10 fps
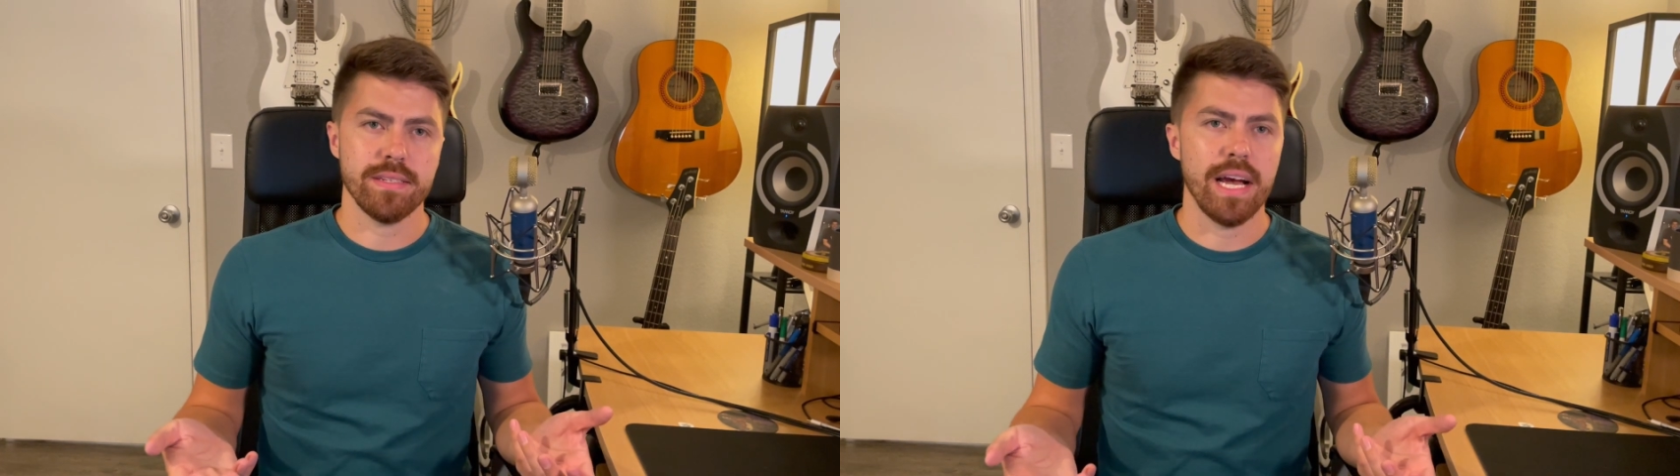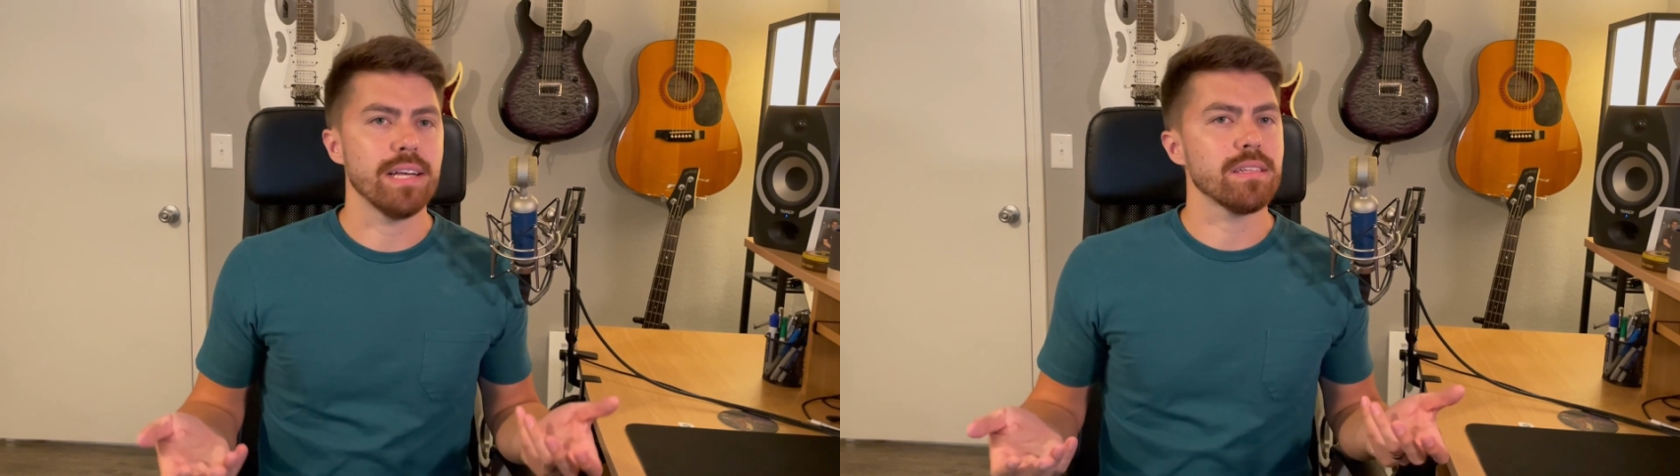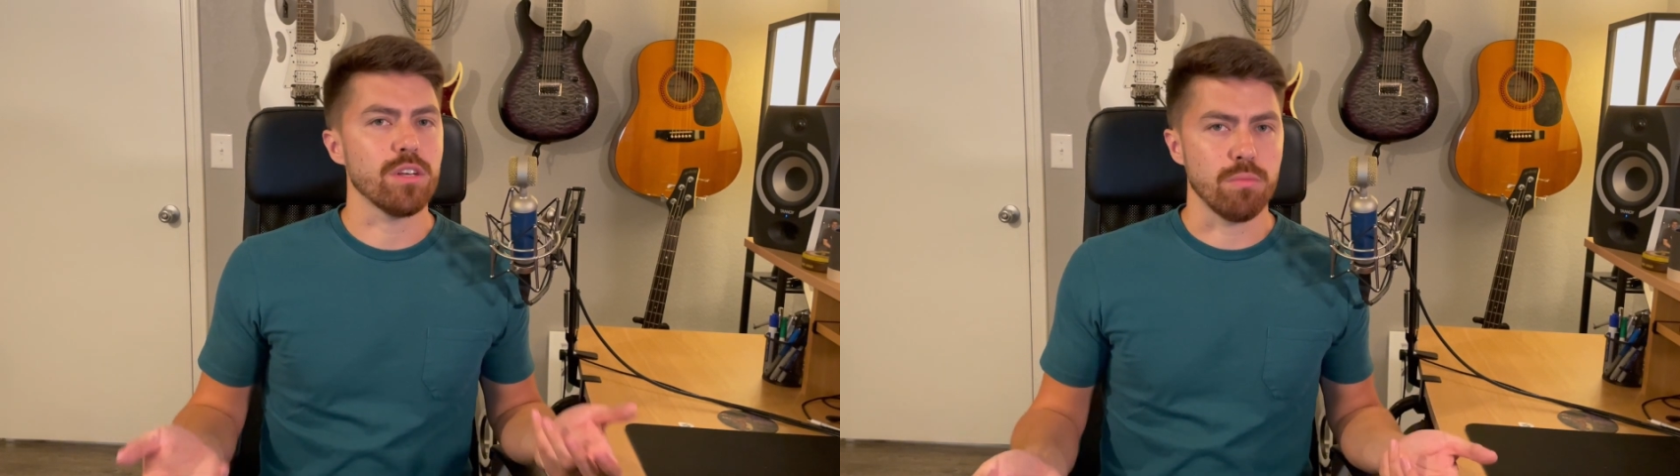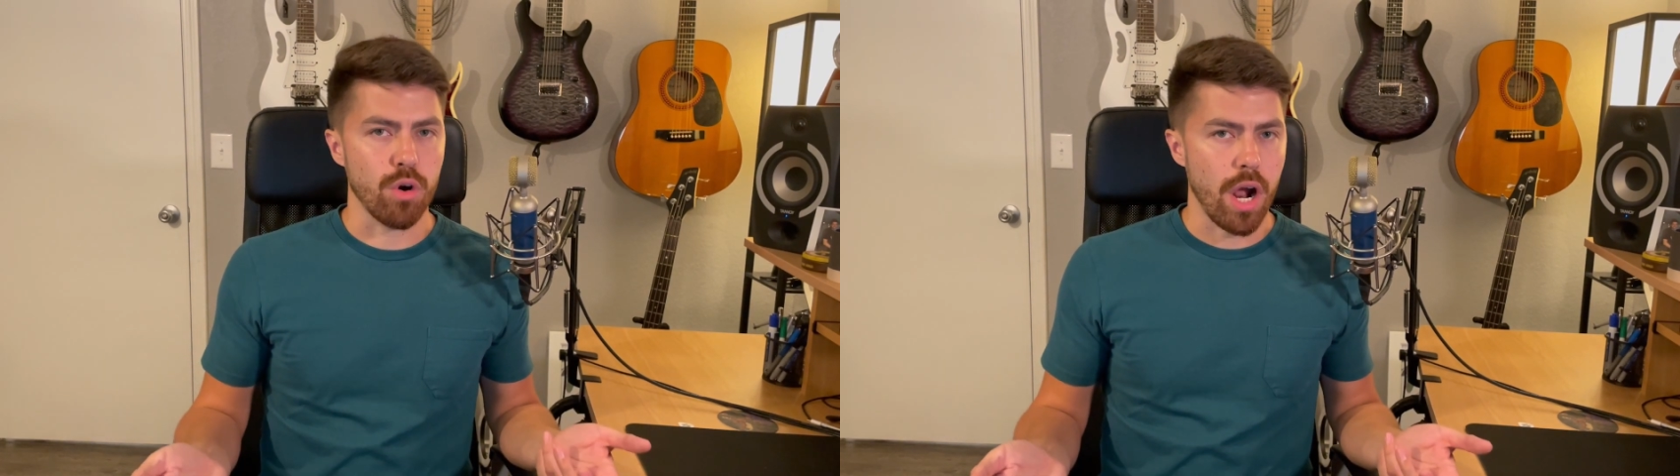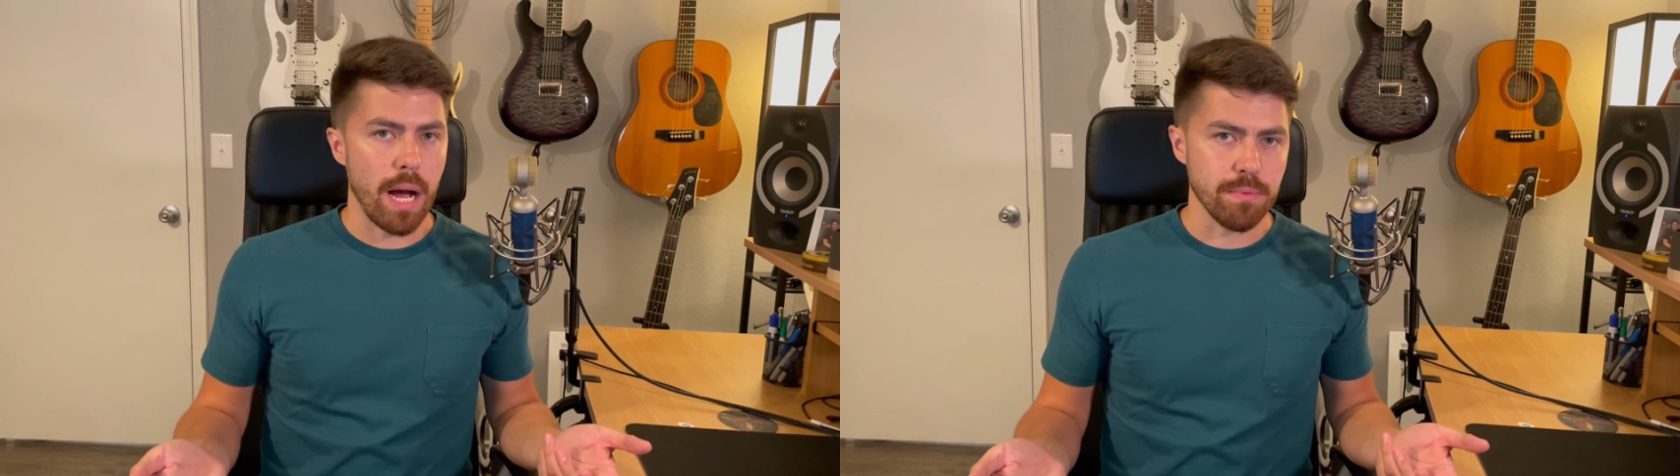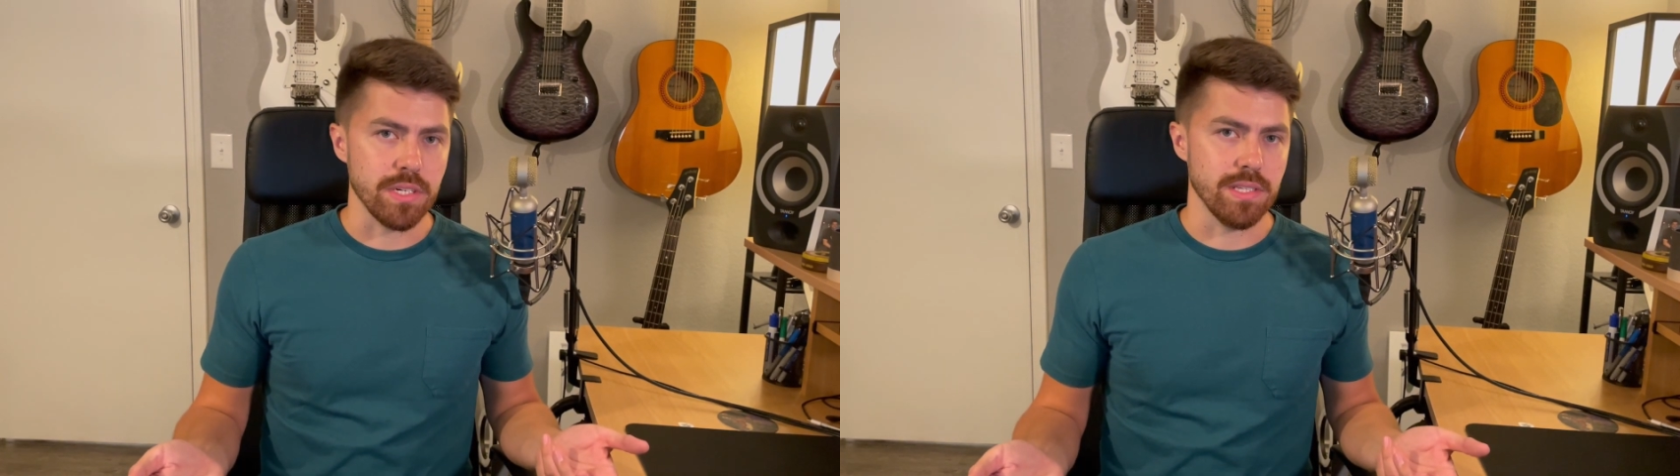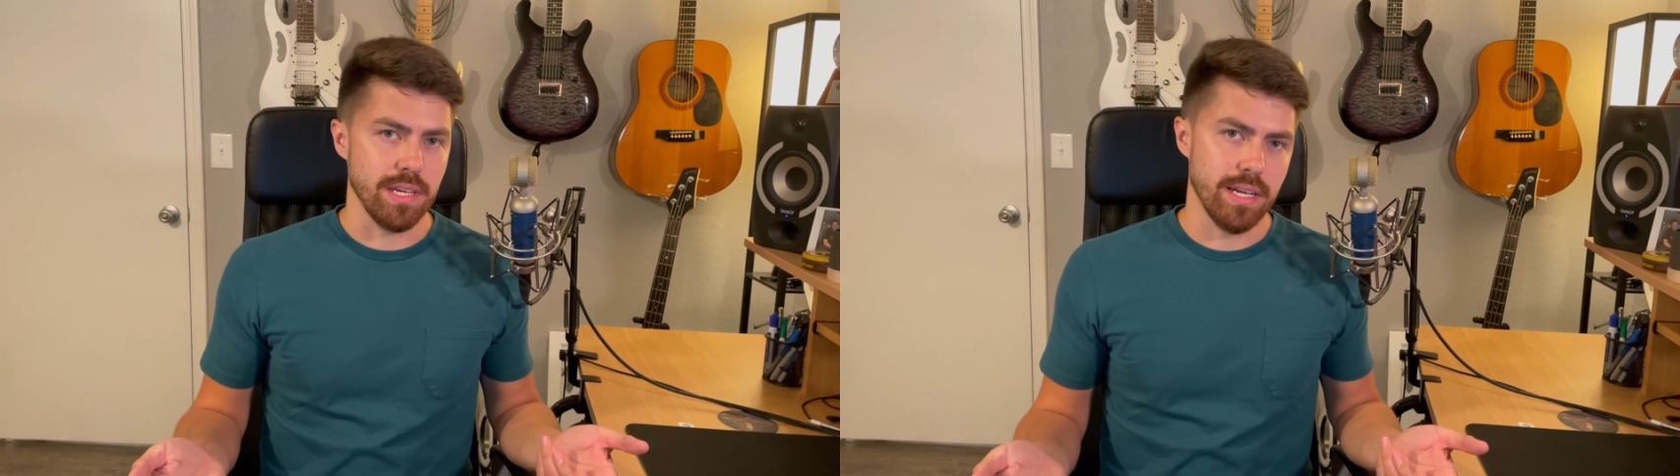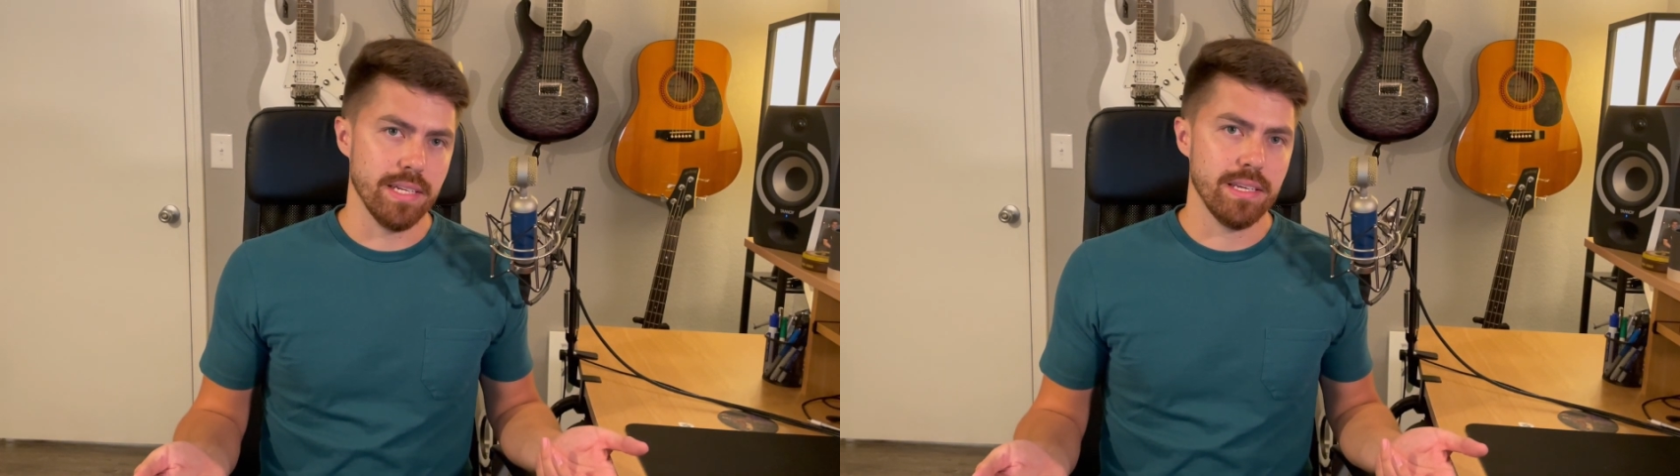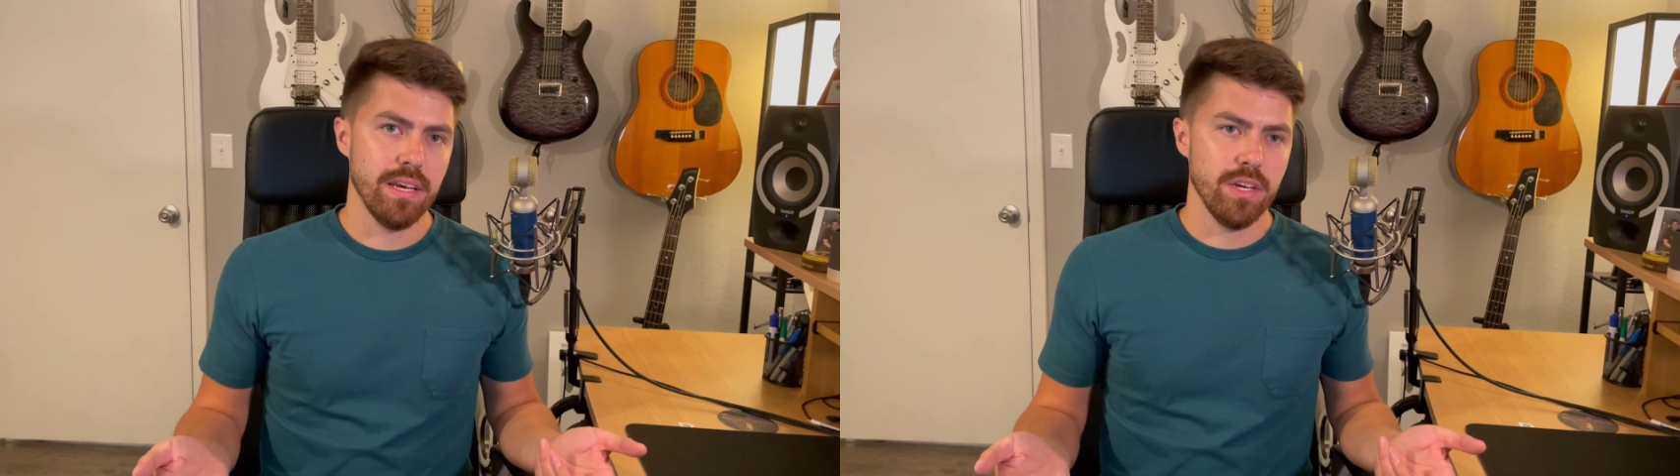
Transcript: has a little more options in it.